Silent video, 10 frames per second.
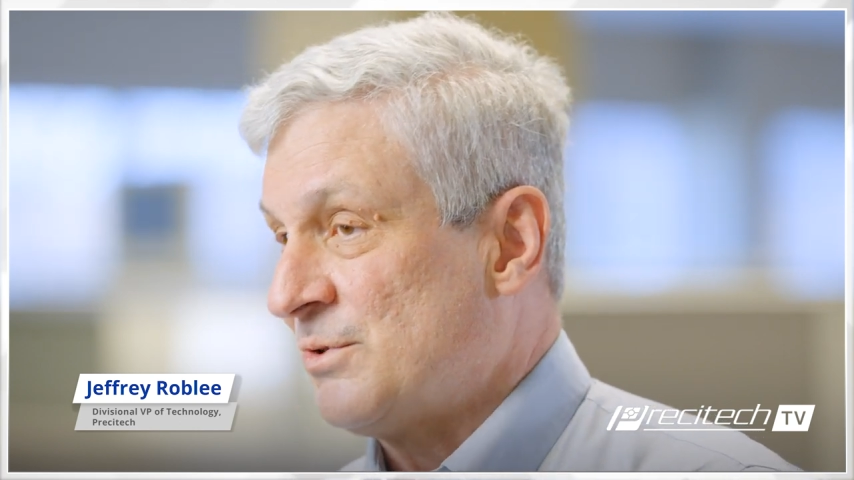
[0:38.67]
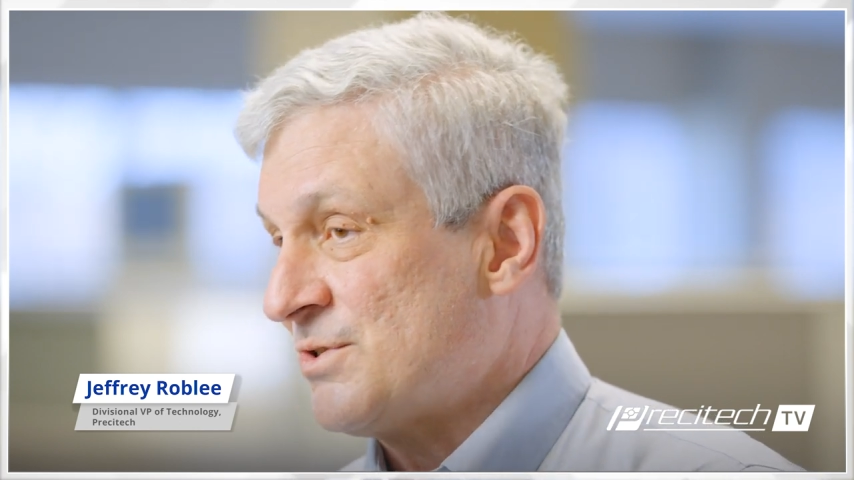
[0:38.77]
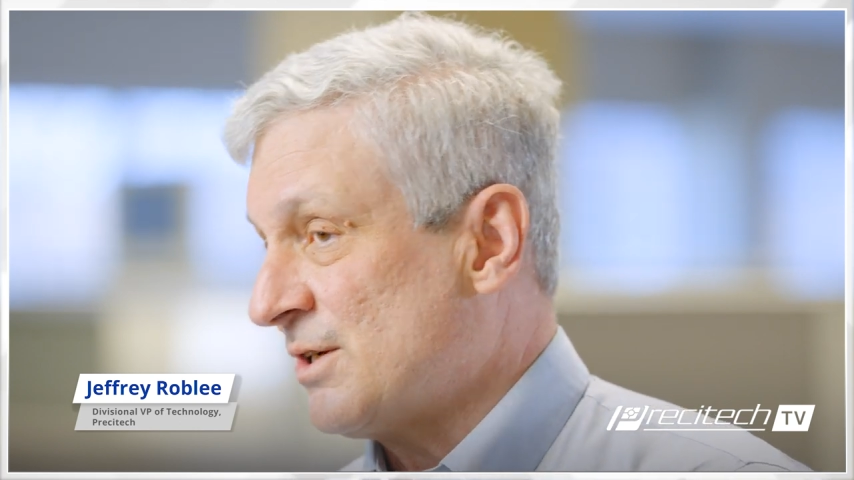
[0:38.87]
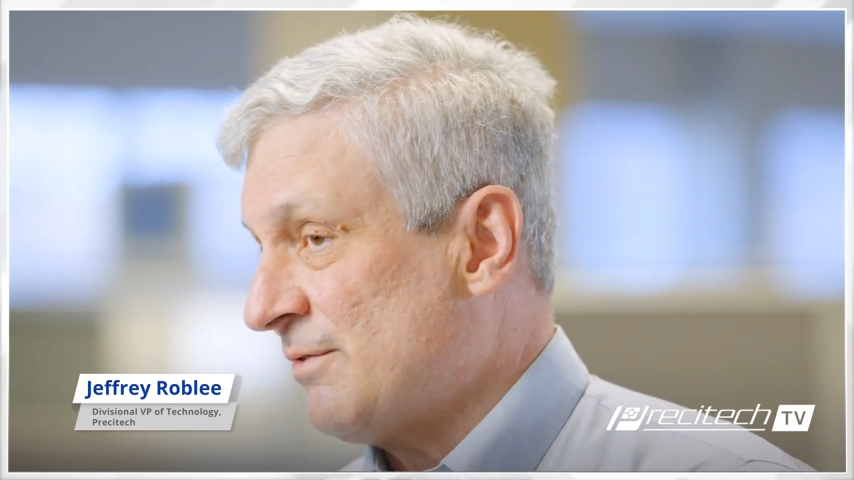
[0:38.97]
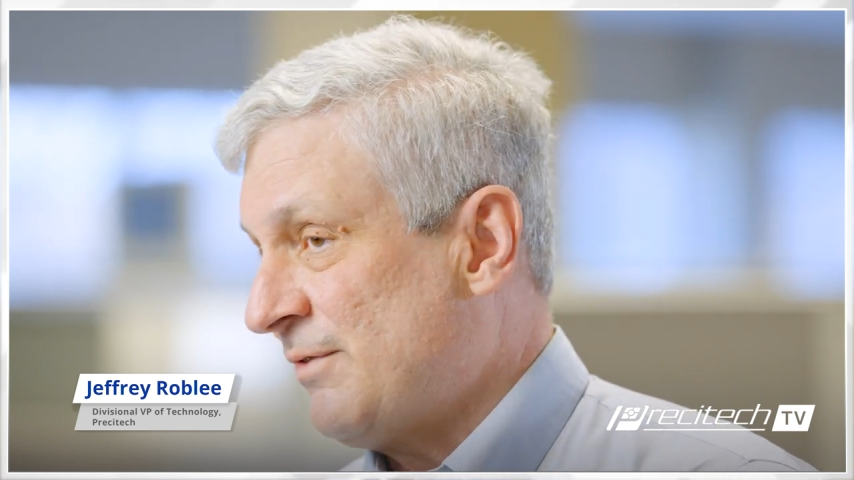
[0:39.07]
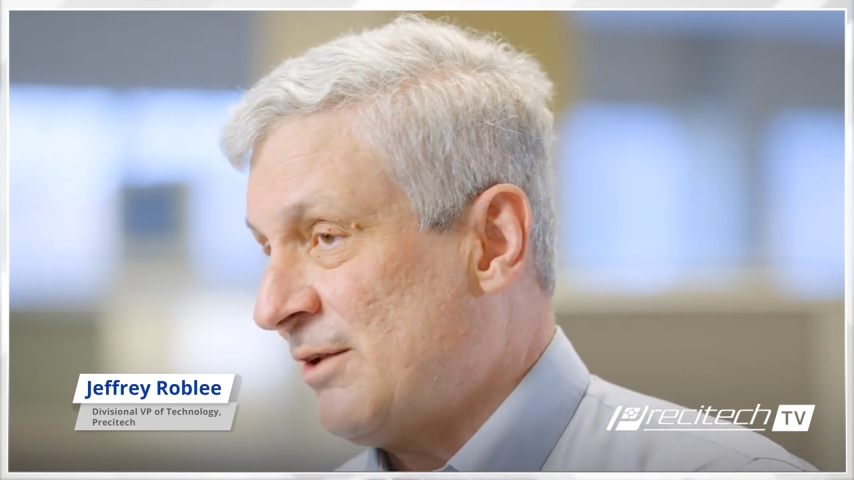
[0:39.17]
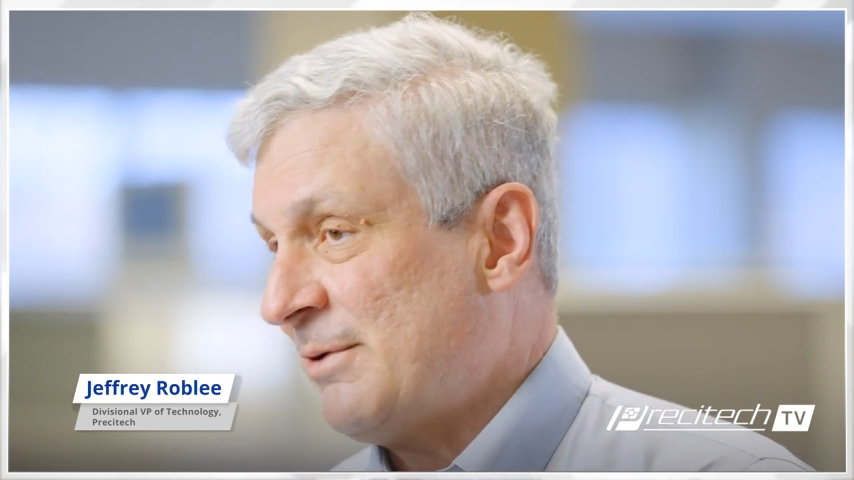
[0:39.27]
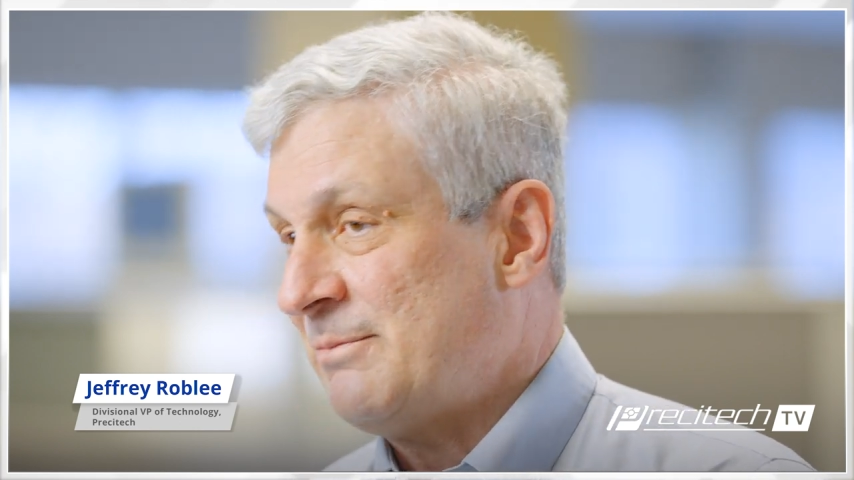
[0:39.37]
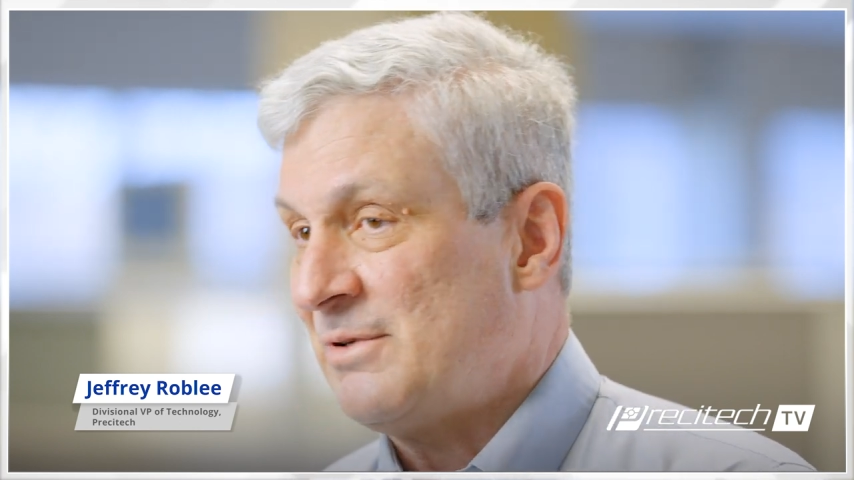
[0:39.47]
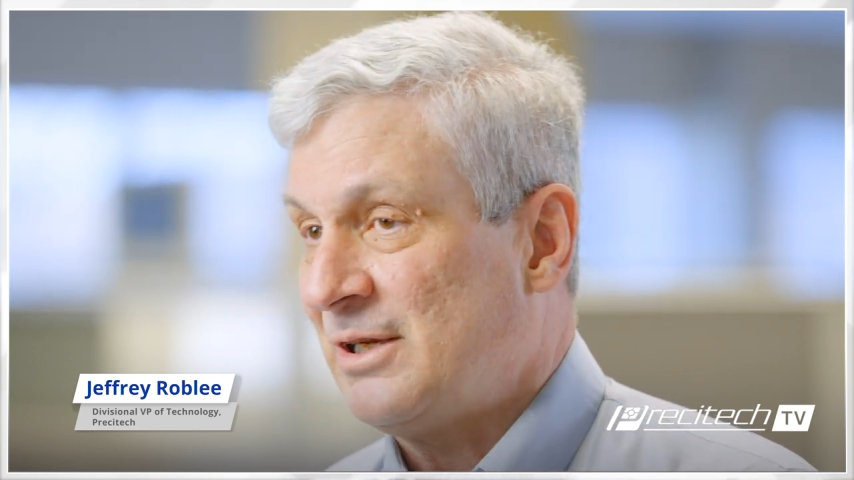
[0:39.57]
was a fellow
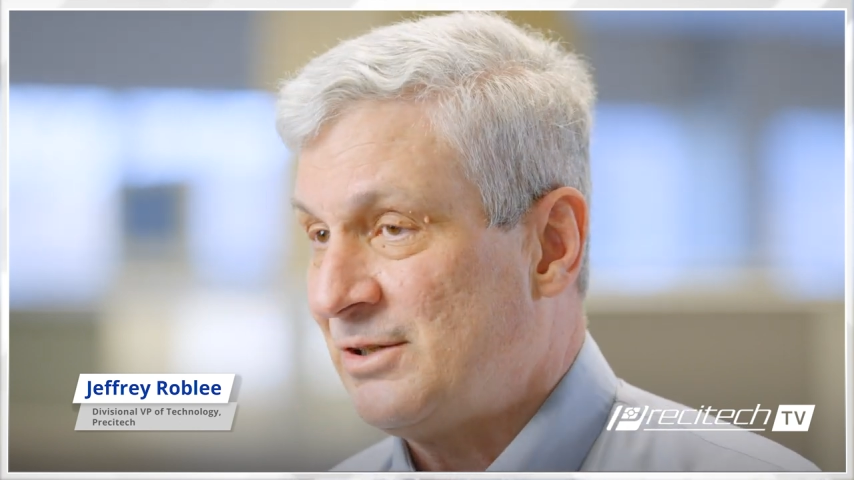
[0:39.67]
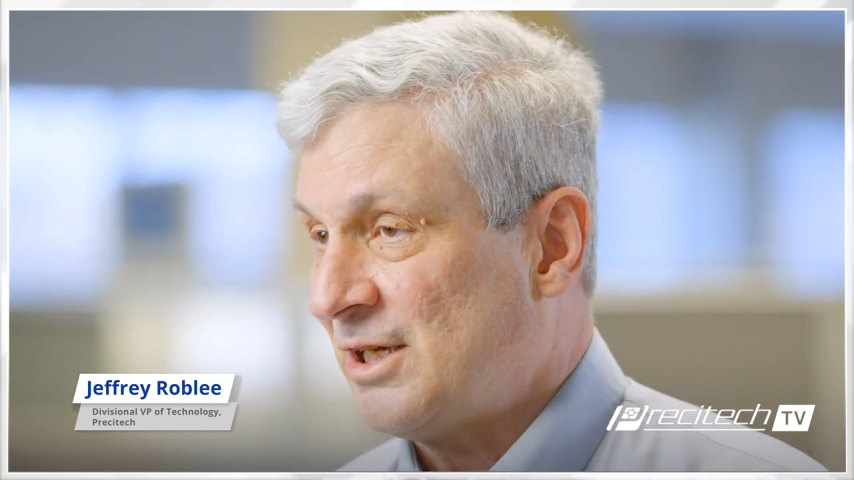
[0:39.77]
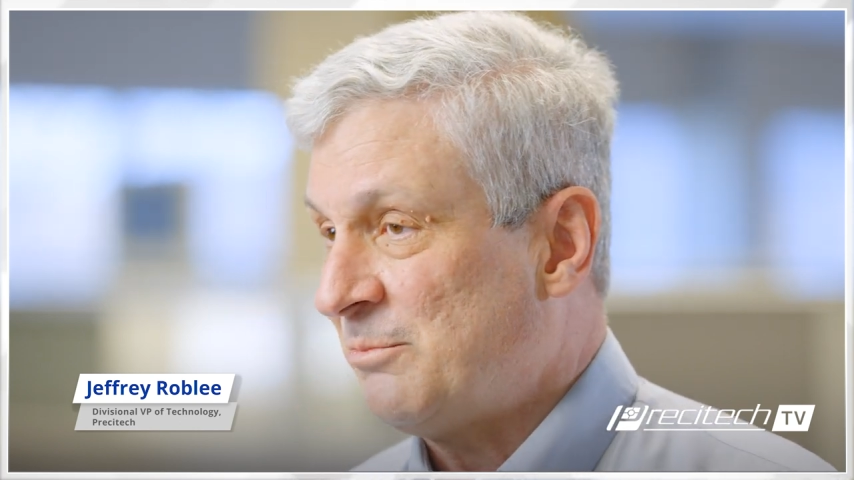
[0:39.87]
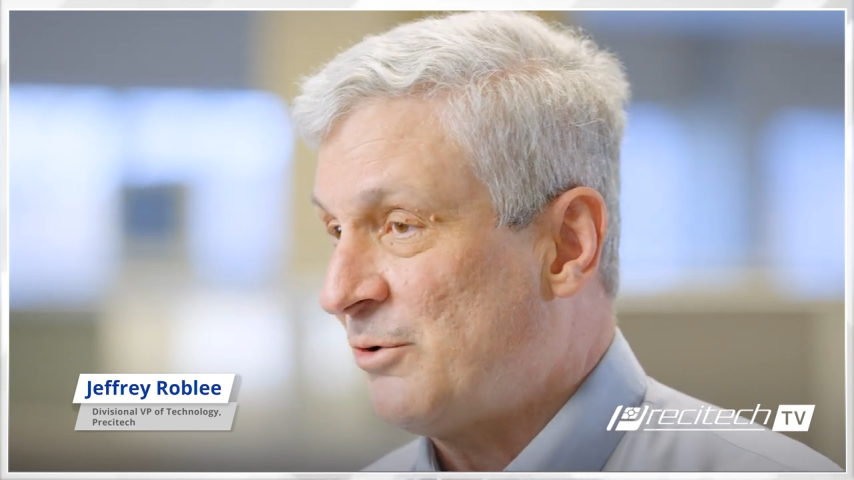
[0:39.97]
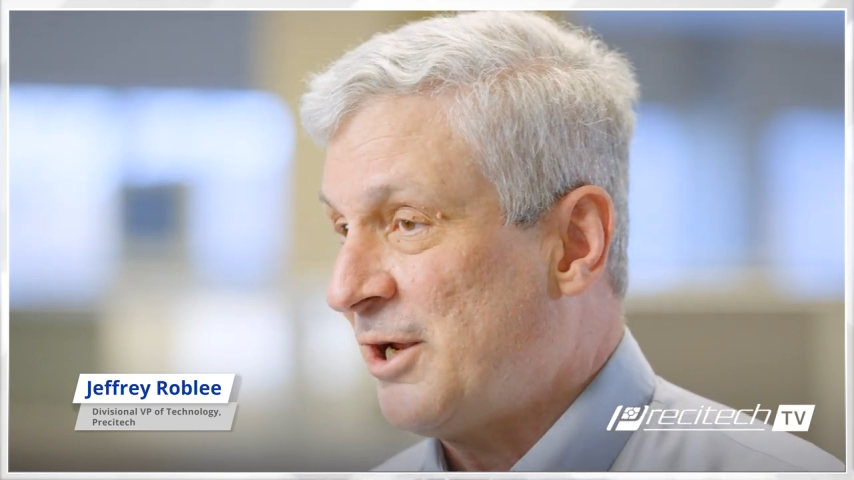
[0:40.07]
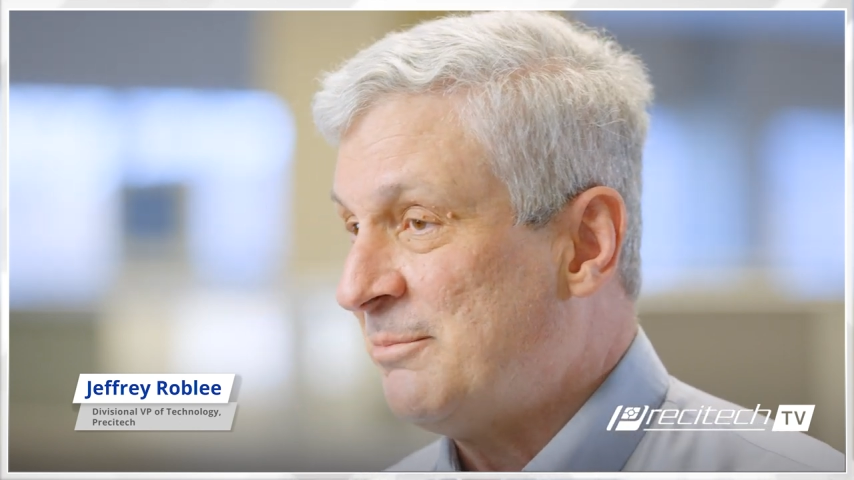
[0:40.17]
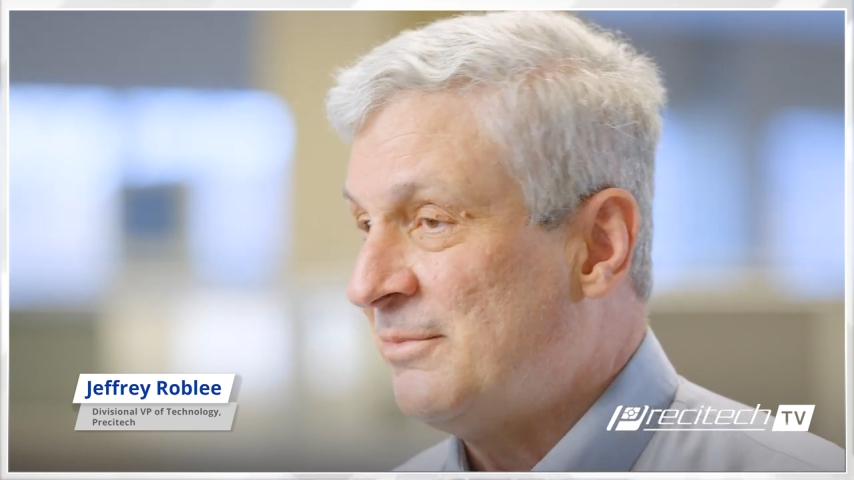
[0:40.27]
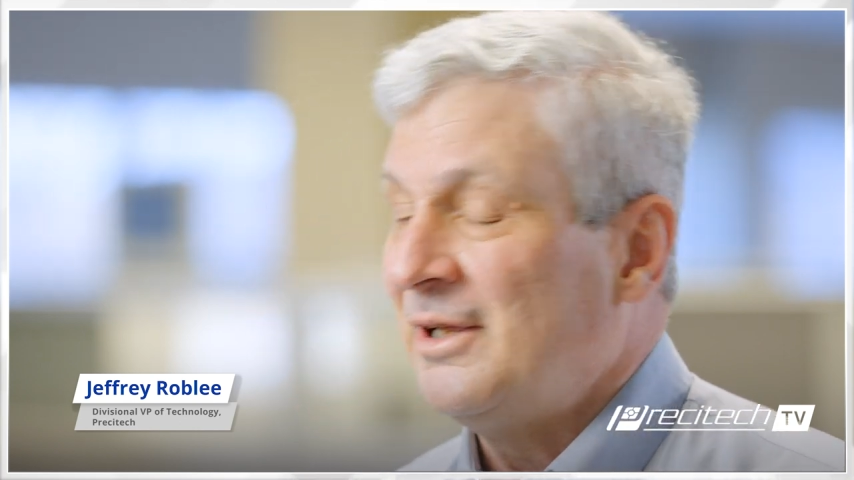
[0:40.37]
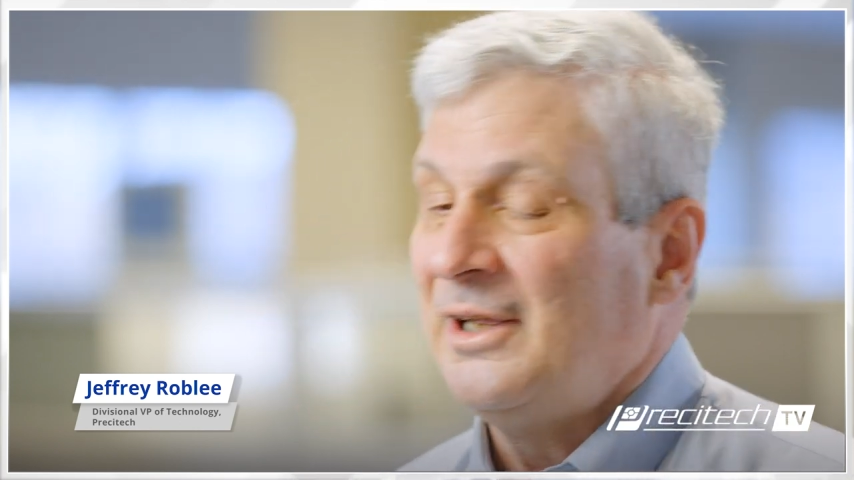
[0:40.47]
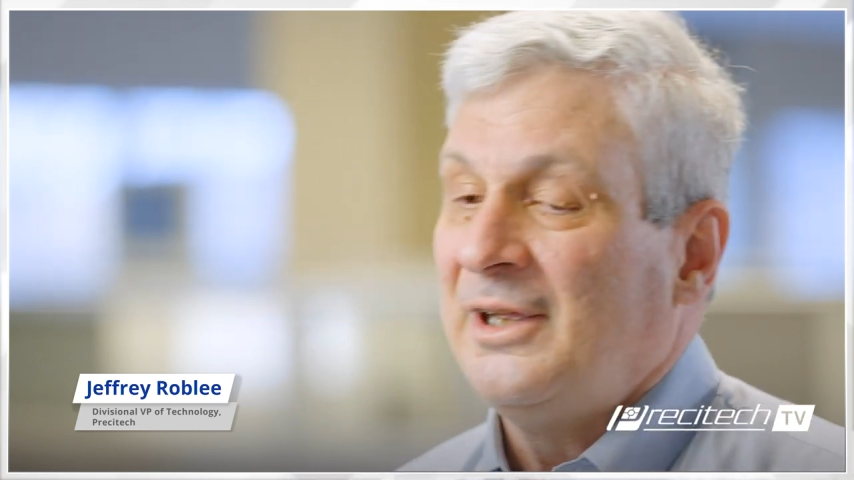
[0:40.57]
named Don Bram,